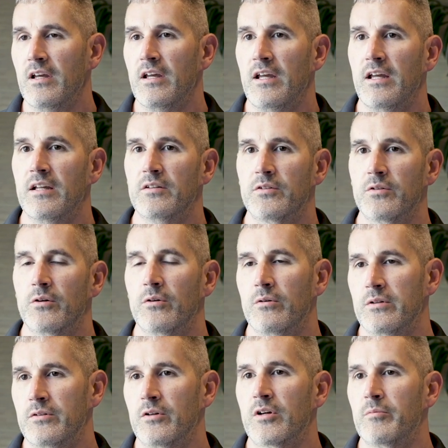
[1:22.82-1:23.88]
And
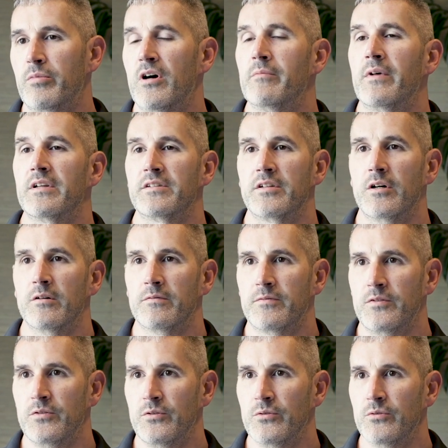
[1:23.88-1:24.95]
so I took upon myself
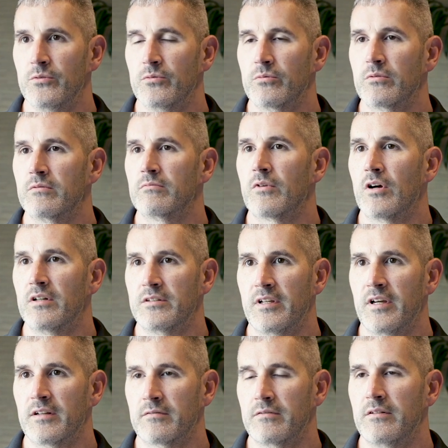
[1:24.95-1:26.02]
to
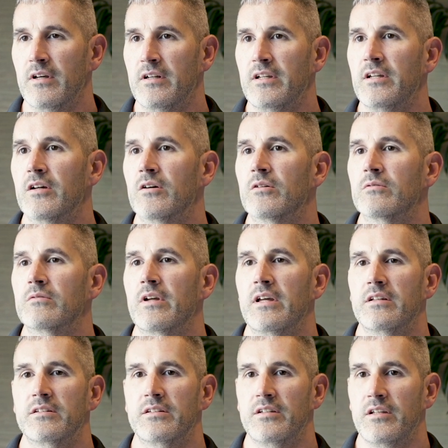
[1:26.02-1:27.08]
contact Inedo
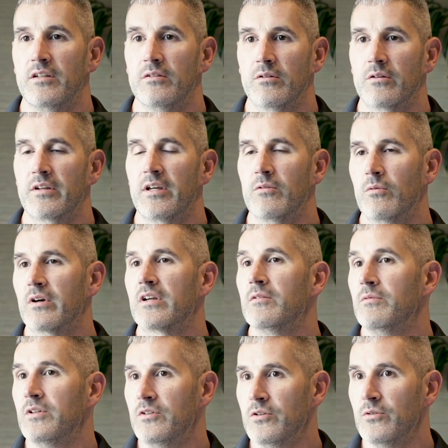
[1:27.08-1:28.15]
and see, okay, what
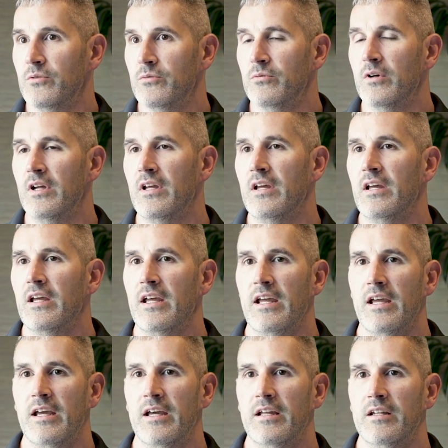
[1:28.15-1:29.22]
can we do?
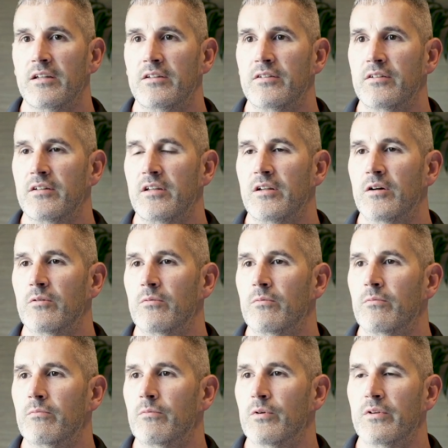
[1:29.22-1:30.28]
And
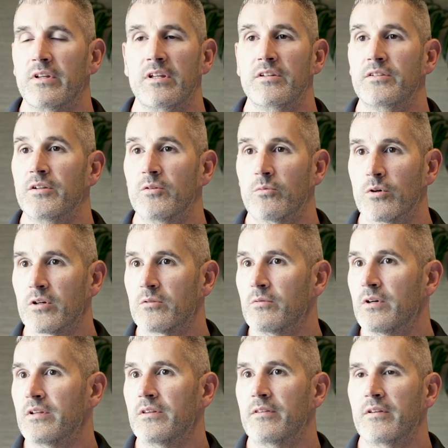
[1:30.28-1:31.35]
really easy to work
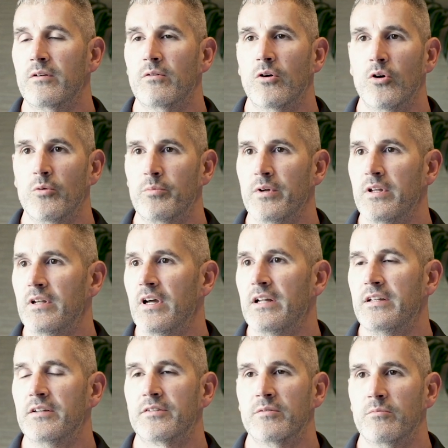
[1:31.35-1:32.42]
with. They were open. I
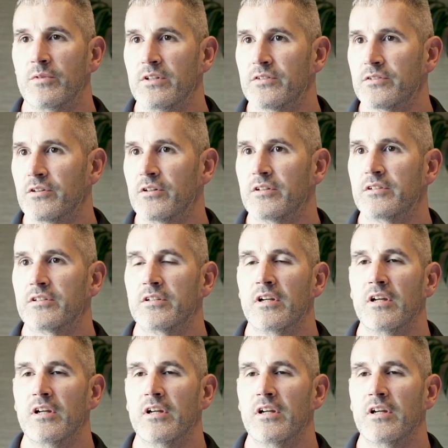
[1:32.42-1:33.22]
did some research.